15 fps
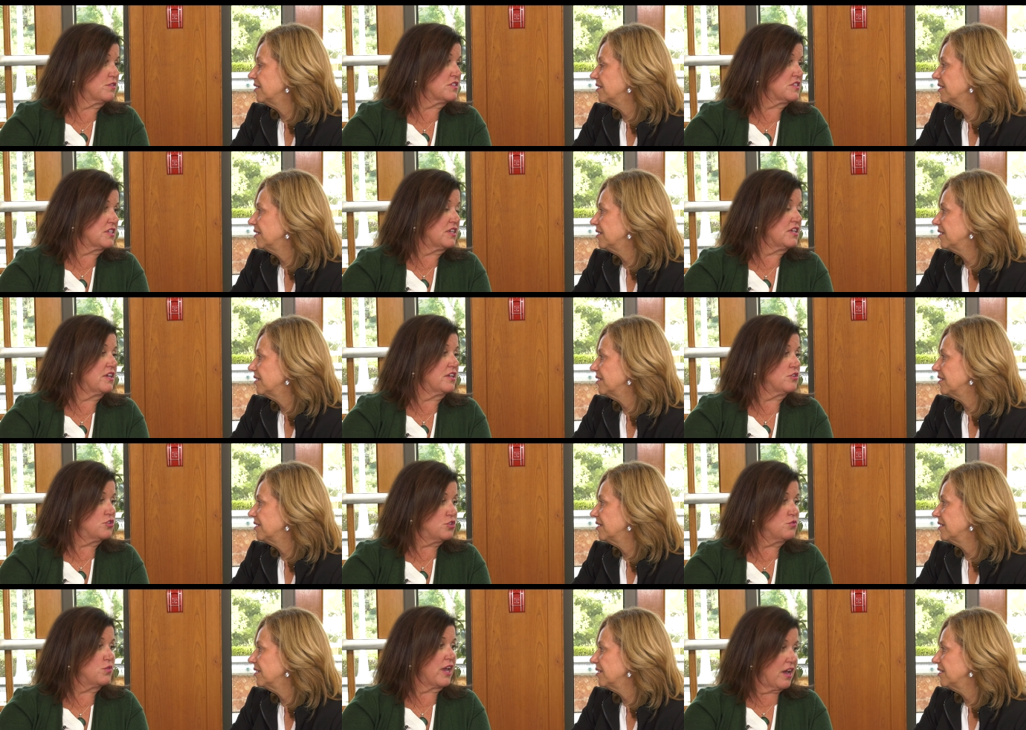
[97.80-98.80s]
Speaker 1: a city in
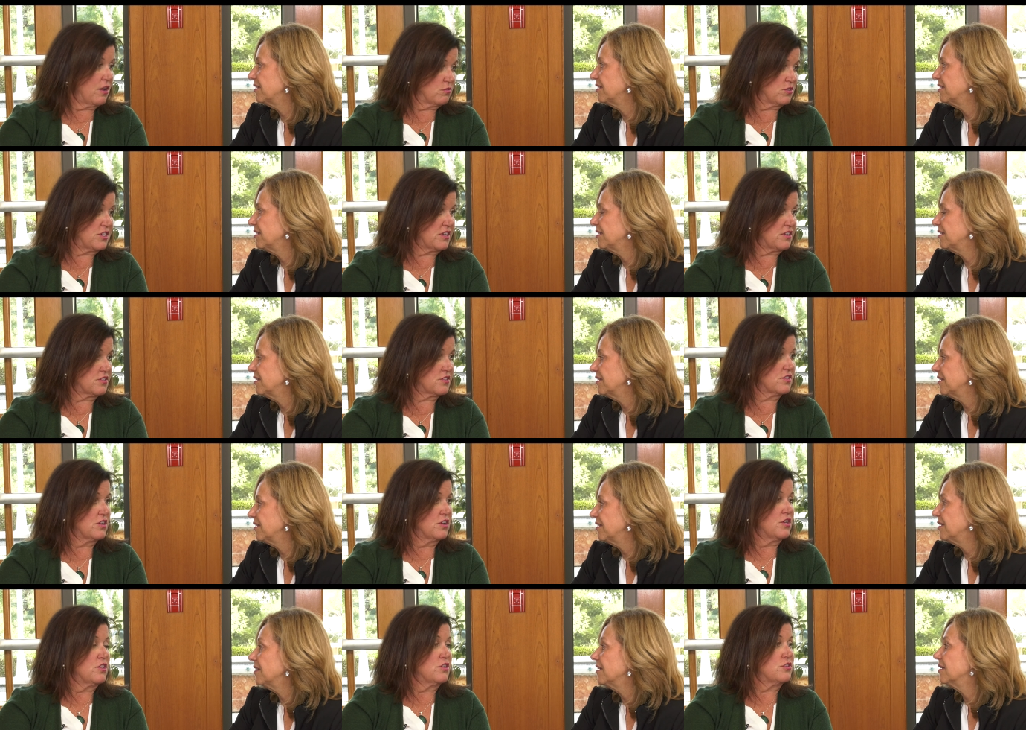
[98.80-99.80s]
two counties.
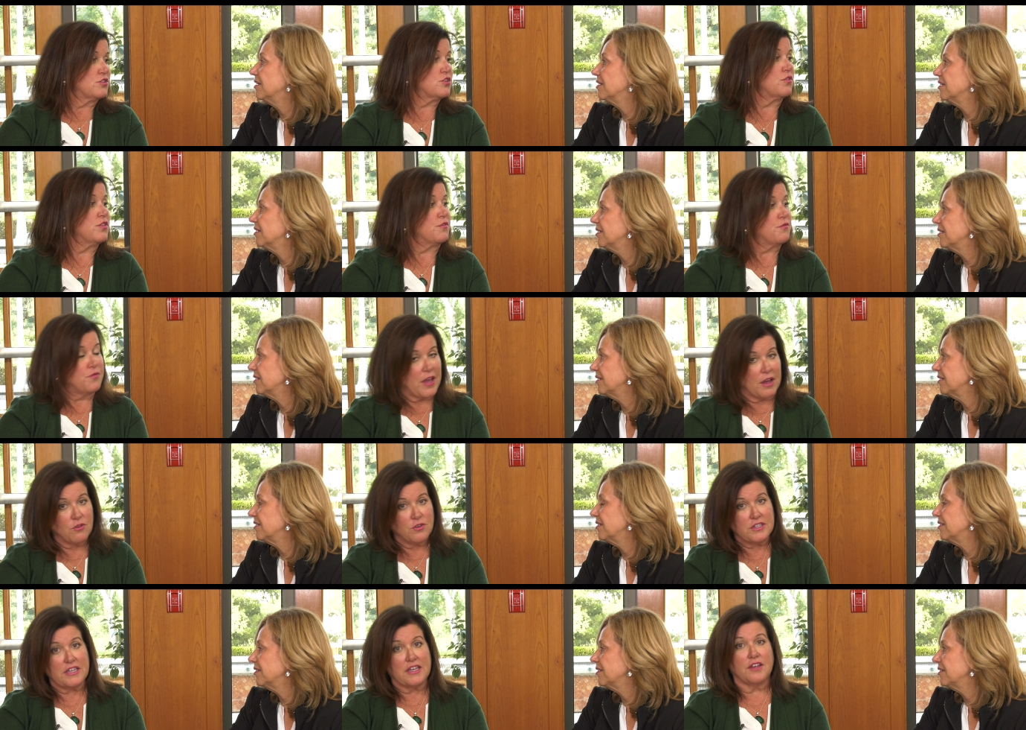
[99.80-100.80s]
So the
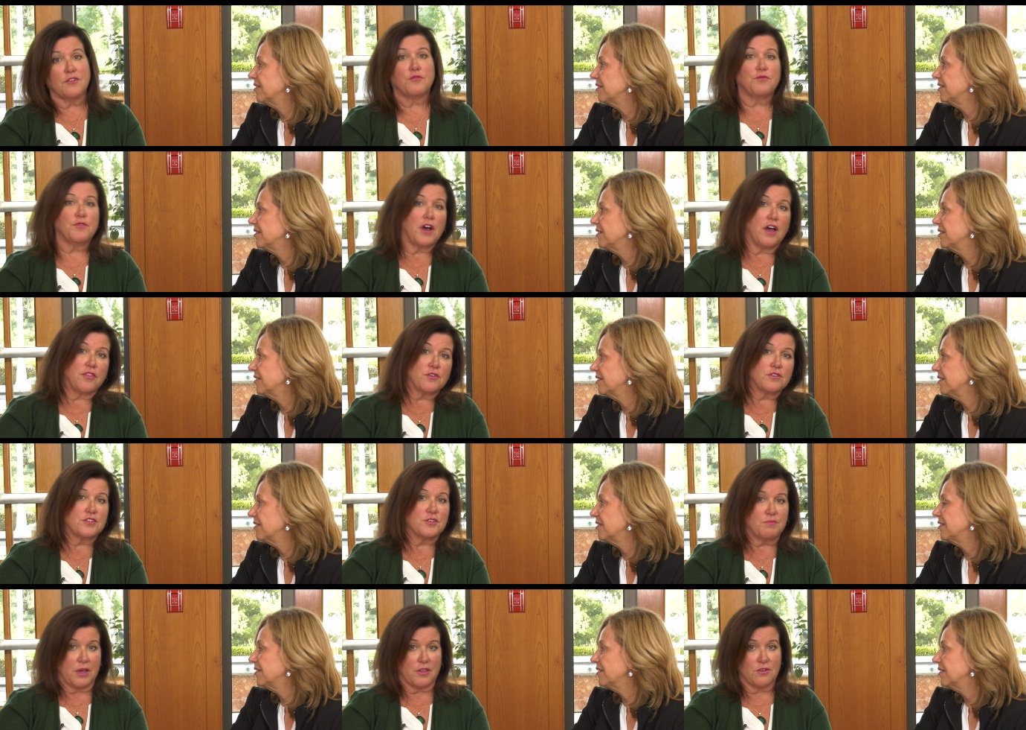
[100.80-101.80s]
founding fathers
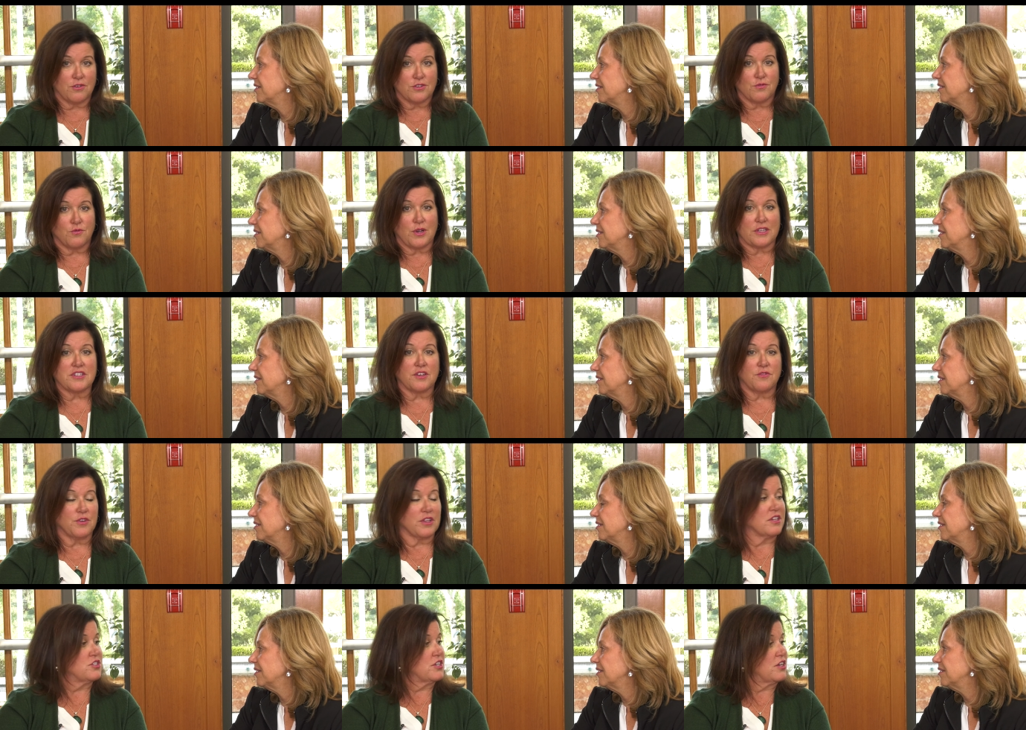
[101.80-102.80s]
and mothers of Westlake
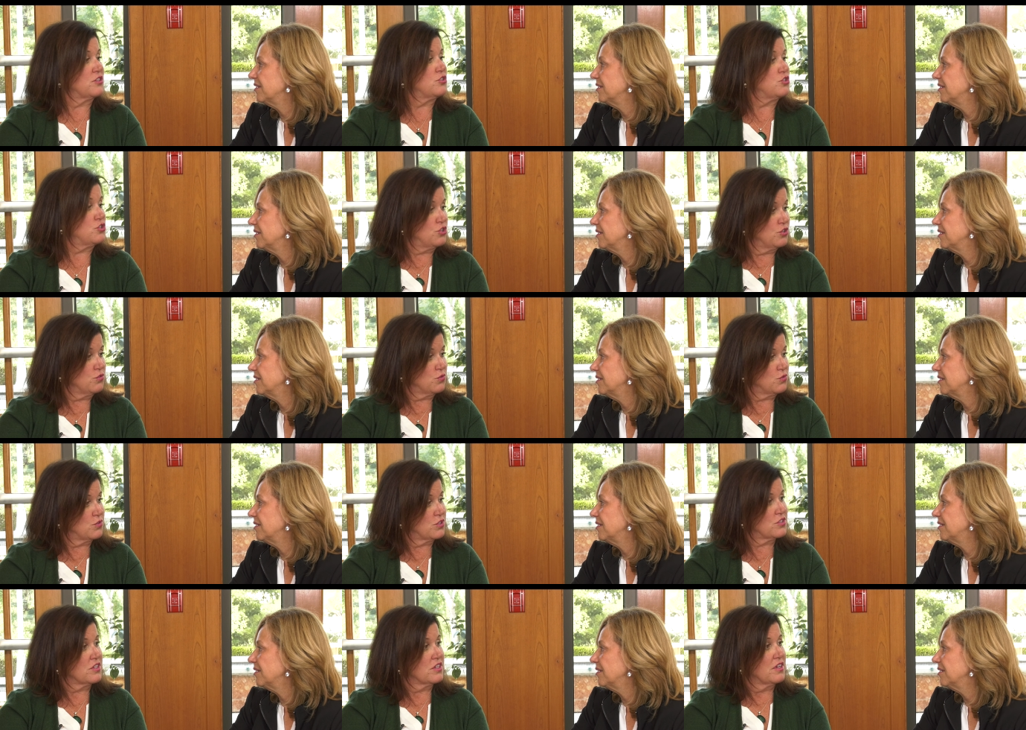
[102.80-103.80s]
Village had to
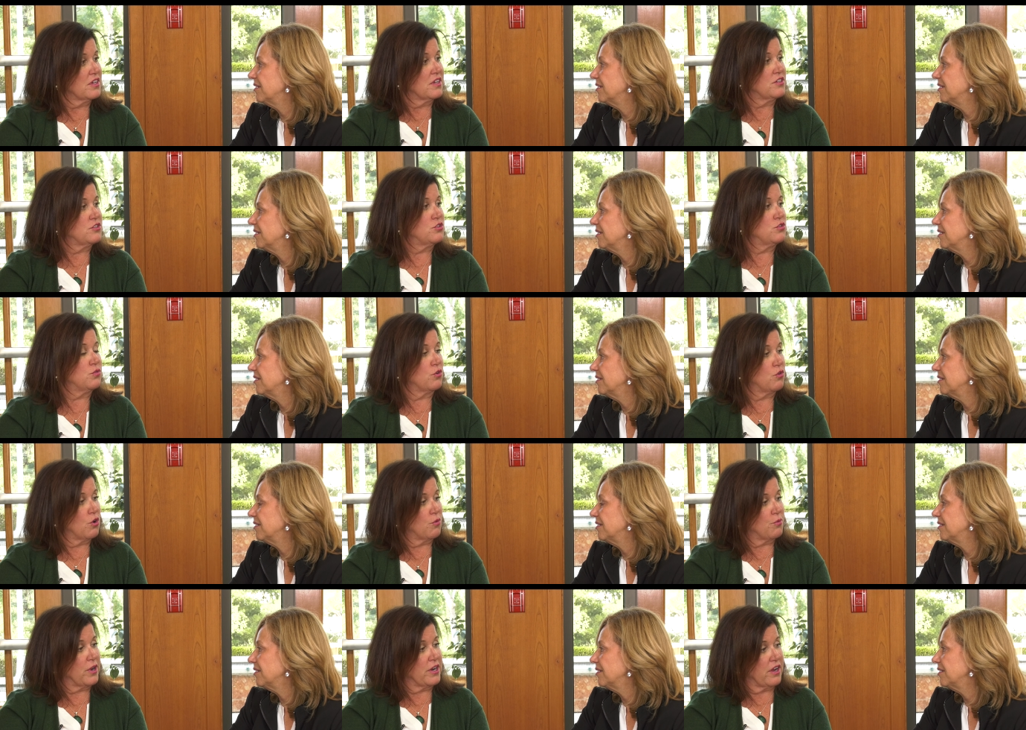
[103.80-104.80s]
choose to
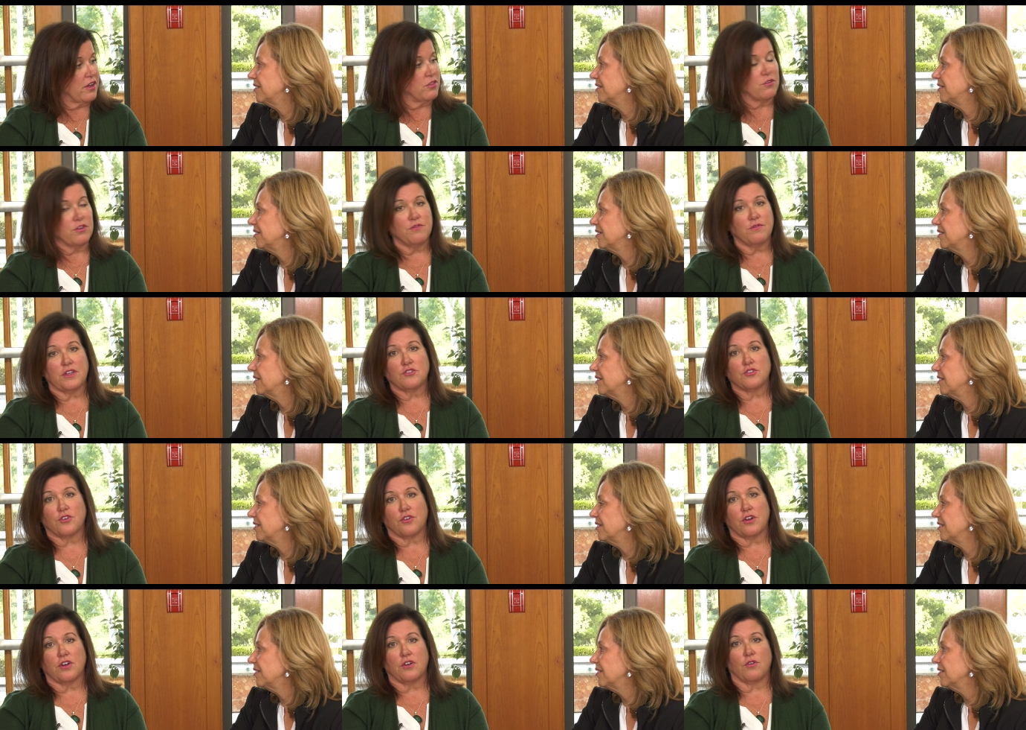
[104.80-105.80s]
incorporate either in
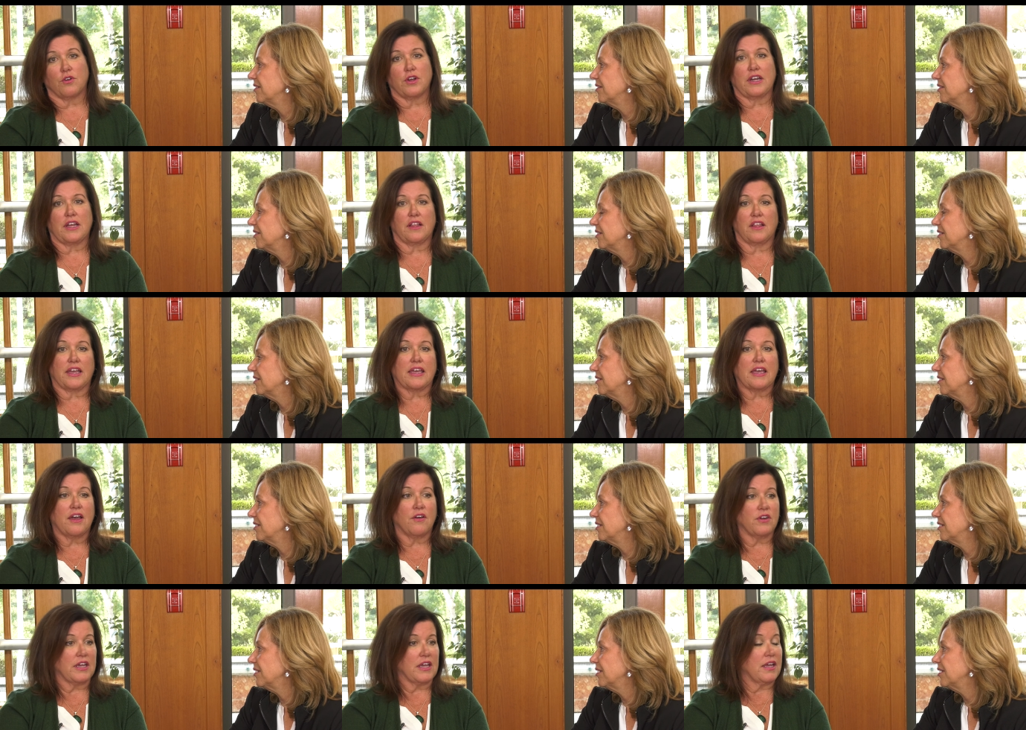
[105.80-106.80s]
Ventura or in LA
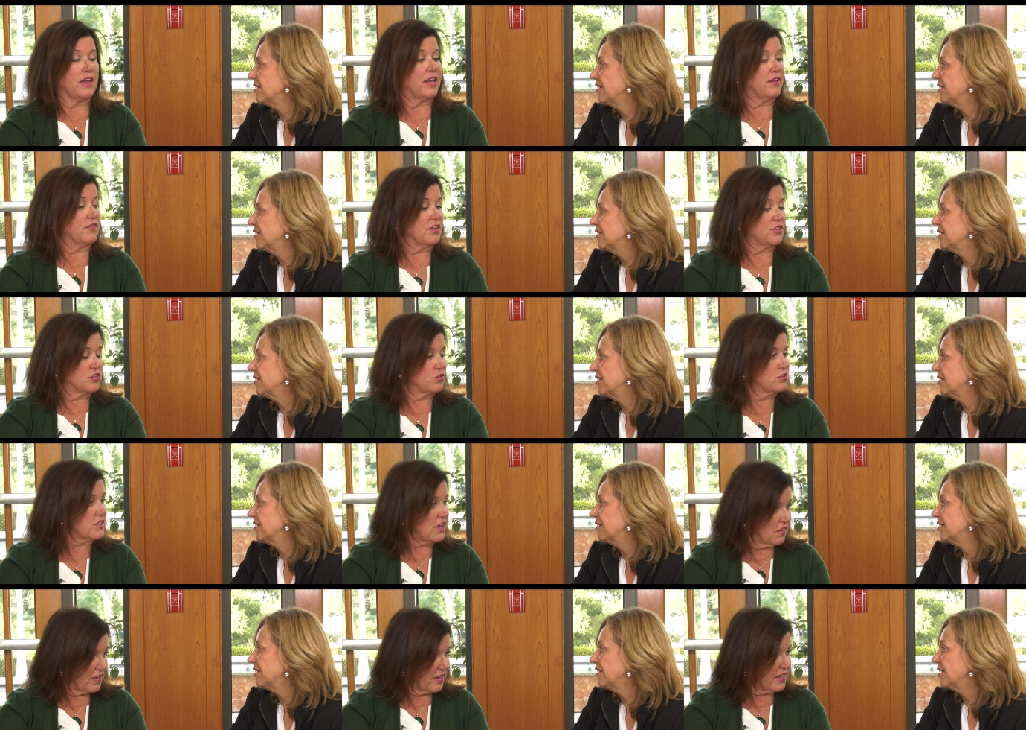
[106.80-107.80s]
County, and they chose
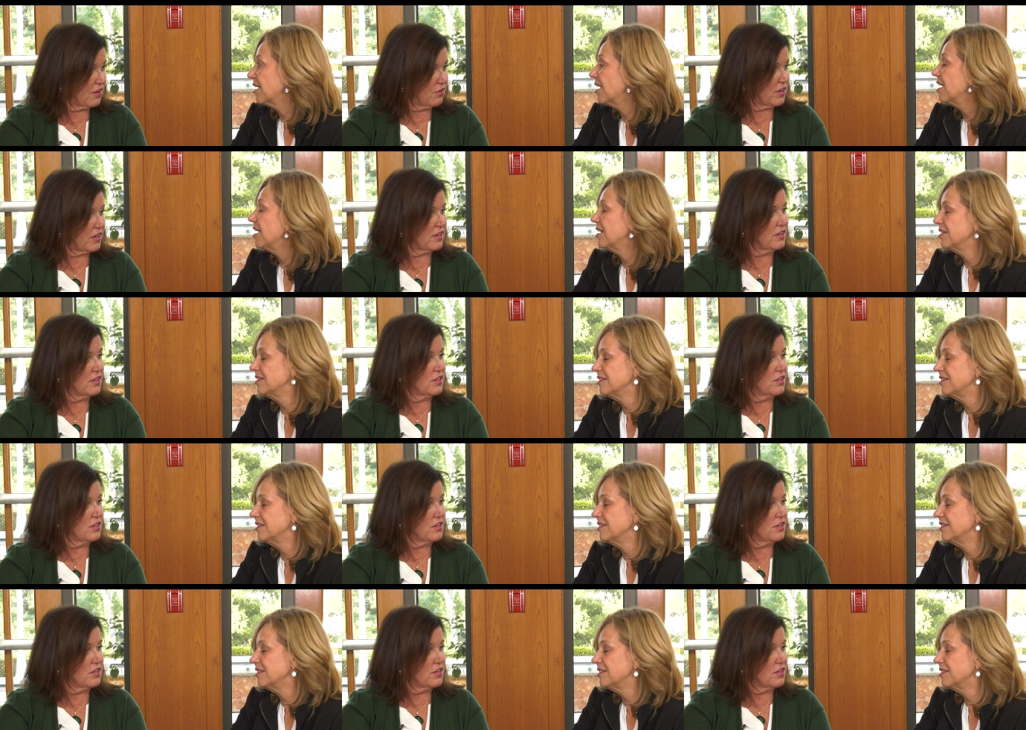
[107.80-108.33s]
LA County.